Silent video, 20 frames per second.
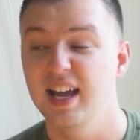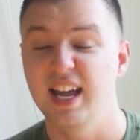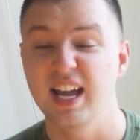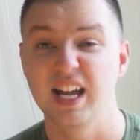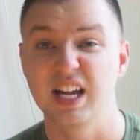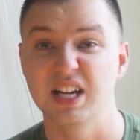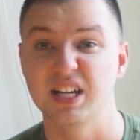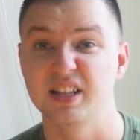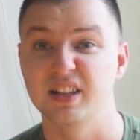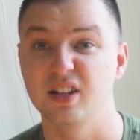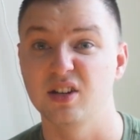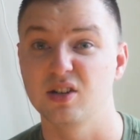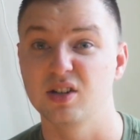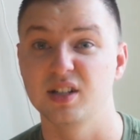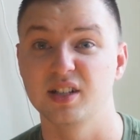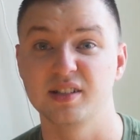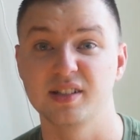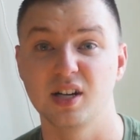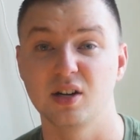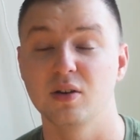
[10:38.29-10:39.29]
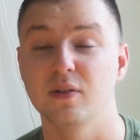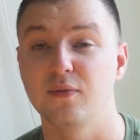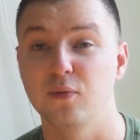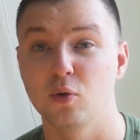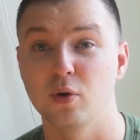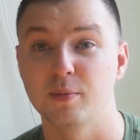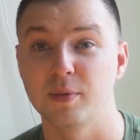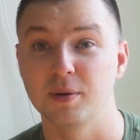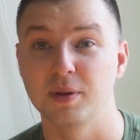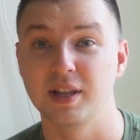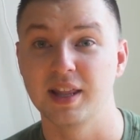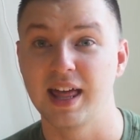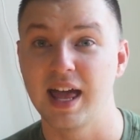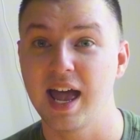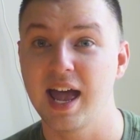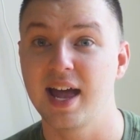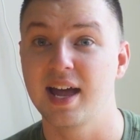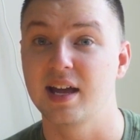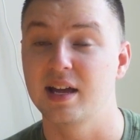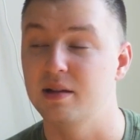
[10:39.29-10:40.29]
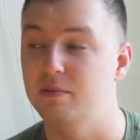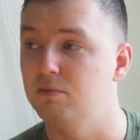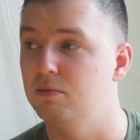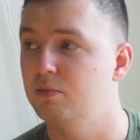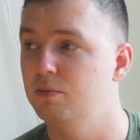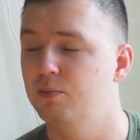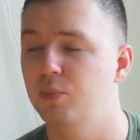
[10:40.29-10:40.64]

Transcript: and they're going to terraform that and